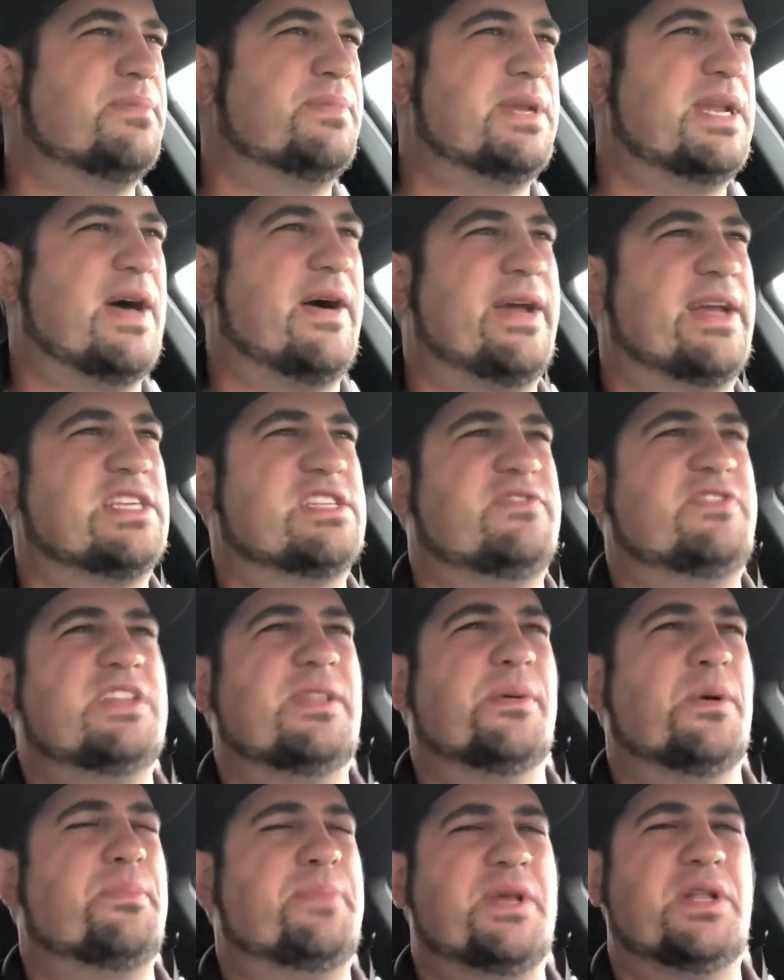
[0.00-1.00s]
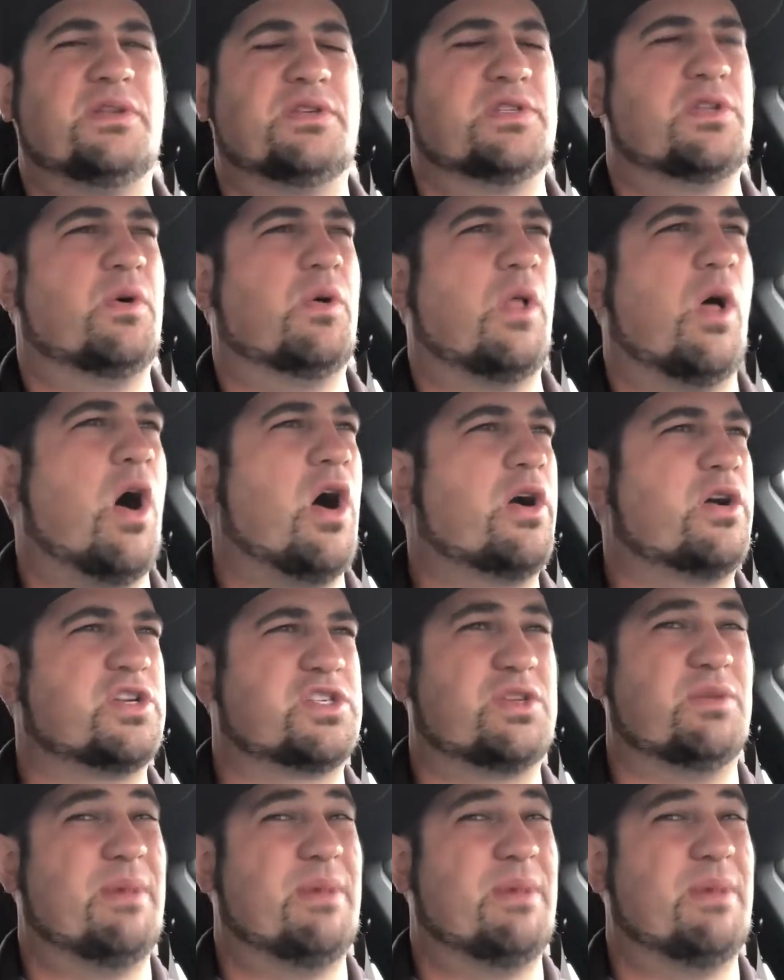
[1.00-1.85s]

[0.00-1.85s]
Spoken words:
but now I guess the VW Beetle's no longer, so